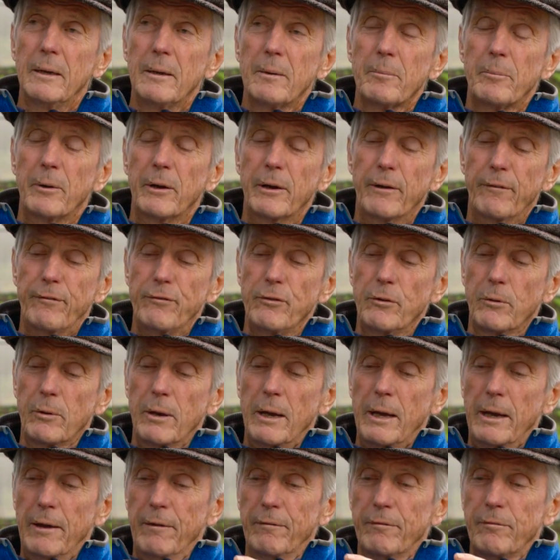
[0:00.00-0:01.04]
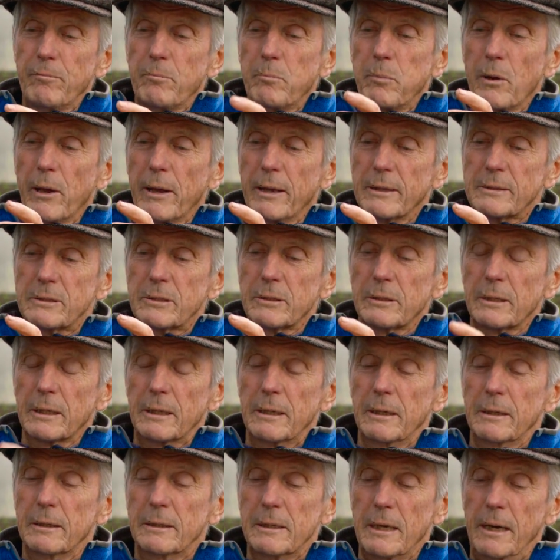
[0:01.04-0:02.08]
But if you have plants in a
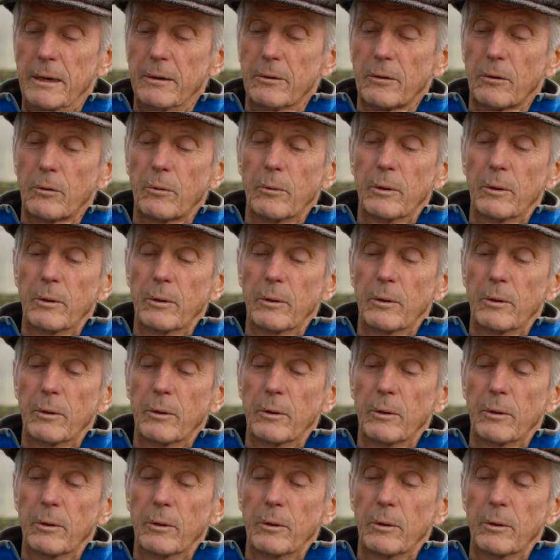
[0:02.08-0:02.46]
container,